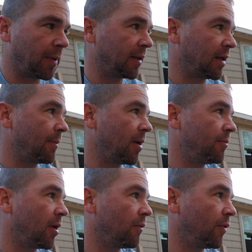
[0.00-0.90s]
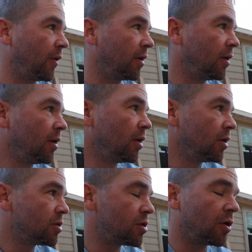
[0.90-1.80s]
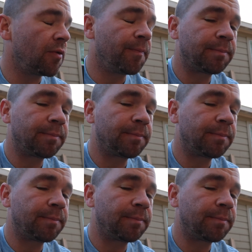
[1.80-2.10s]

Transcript: by the time I'm done with it. So